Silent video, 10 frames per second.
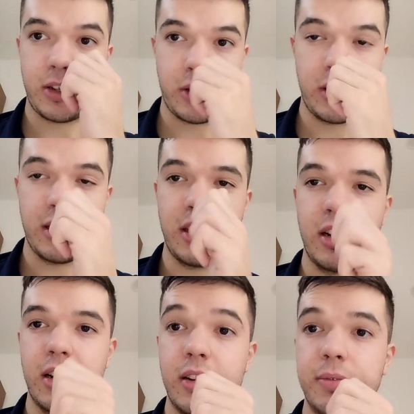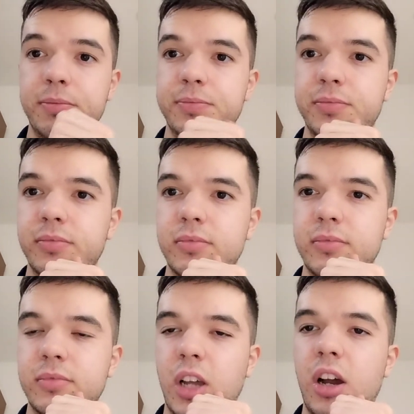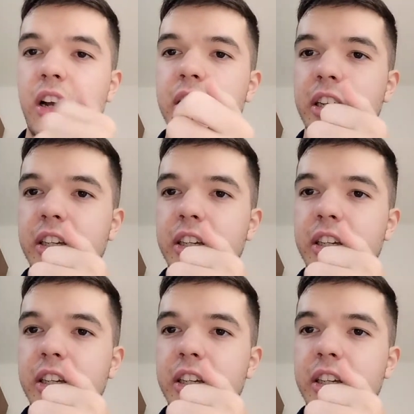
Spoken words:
other than Arya.